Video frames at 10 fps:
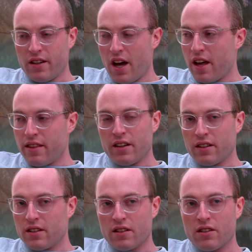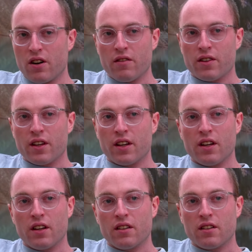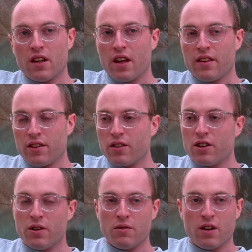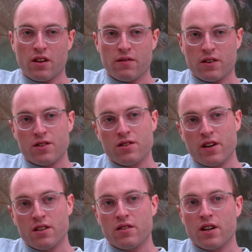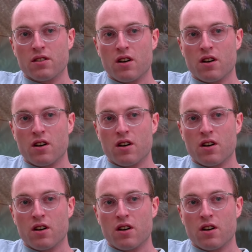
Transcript: I think you're overthinking it. I think you're gonna win one of the first two HOH